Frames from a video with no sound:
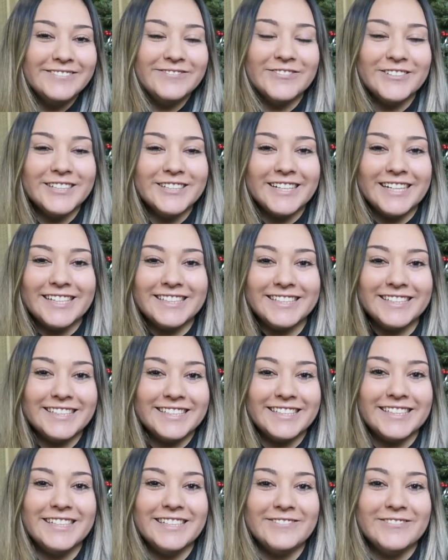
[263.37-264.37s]
for you guys to
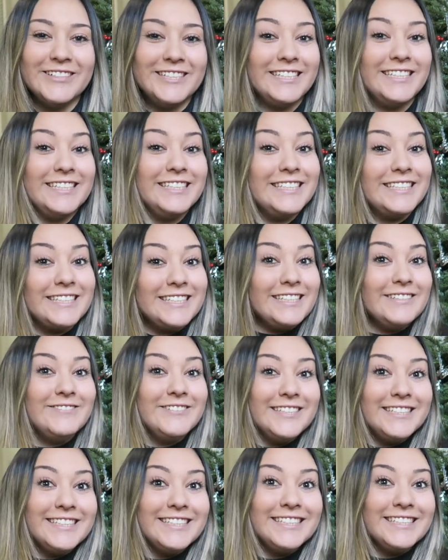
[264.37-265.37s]
see what she's
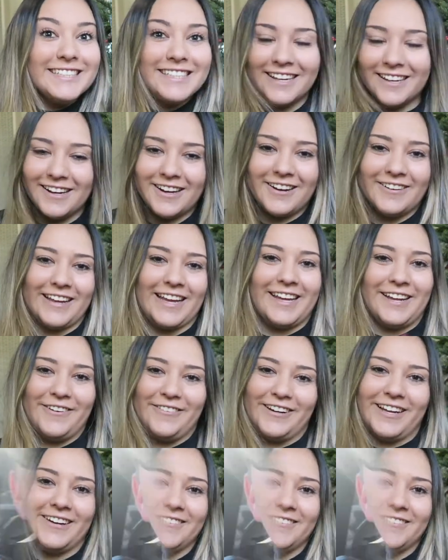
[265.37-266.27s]
having okay here we